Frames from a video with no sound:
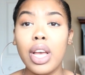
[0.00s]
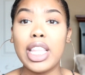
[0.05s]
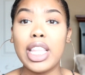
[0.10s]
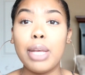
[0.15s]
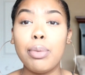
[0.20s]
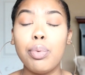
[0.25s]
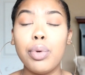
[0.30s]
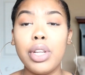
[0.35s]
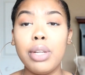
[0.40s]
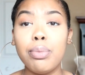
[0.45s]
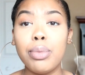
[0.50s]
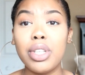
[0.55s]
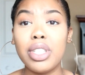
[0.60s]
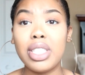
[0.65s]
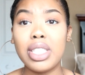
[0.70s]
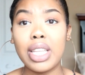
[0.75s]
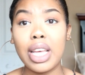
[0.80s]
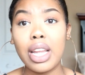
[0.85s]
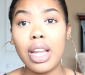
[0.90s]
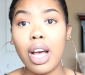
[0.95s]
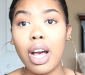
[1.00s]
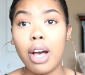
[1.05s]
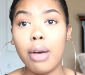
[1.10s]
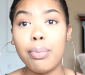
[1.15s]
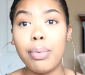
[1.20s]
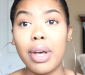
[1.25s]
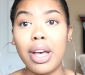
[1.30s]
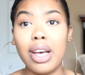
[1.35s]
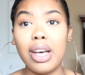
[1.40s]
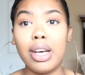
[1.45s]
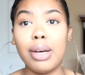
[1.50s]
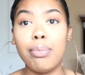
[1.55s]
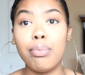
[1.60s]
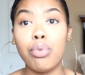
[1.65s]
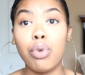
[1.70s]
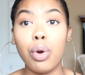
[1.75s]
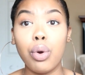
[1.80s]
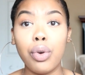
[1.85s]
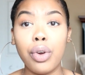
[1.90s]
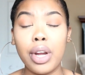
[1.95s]
They pretty much set up a
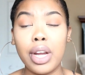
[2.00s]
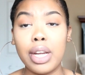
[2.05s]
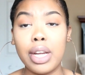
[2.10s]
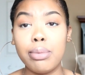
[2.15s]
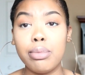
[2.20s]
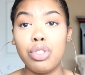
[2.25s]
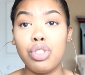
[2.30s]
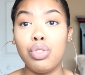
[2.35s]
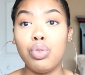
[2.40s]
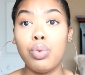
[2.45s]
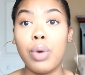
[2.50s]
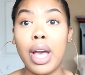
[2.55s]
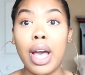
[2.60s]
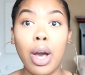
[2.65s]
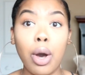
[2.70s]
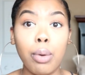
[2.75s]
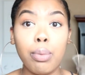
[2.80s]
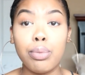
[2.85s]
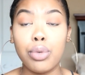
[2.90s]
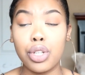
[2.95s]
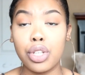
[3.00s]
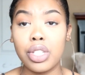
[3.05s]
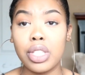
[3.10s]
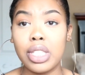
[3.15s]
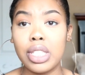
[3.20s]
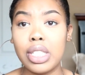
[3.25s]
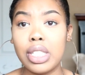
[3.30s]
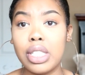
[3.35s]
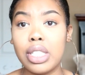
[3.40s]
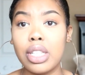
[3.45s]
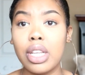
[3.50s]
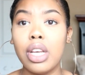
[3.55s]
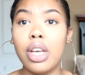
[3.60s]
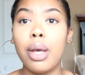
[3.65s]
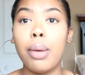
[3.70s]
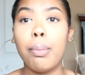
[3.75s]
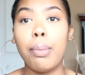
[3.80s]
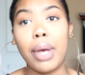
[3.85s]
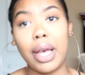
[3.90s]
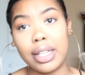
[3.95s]
program to help nurses
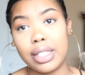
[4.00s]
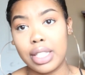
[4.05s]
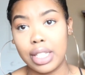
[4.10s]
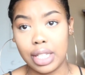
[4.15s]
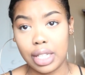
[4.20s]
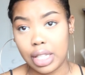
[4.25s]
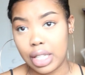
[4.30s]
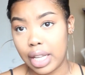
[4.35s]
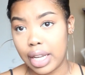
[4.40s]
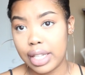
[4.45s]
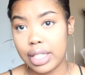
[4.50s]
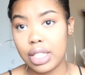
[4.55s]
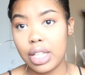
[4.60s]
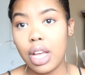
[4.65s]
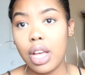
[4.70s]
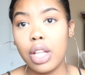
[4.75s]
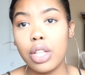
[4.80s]
pass the NCLEX.